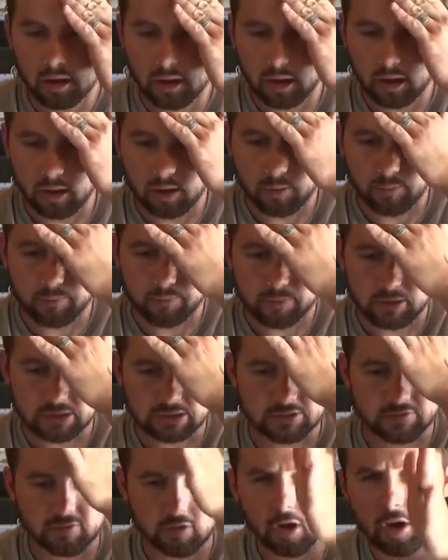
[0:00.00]

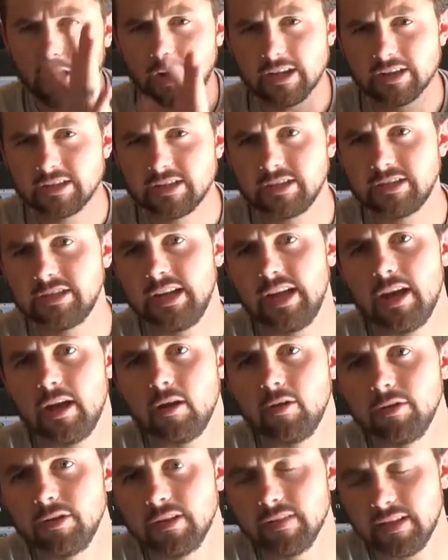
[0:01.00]
As far as
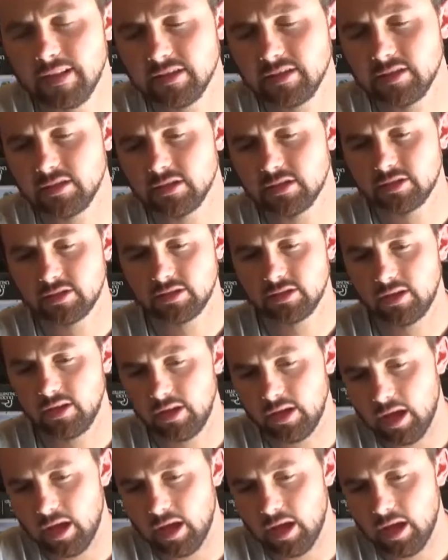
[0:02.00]
sound, and this is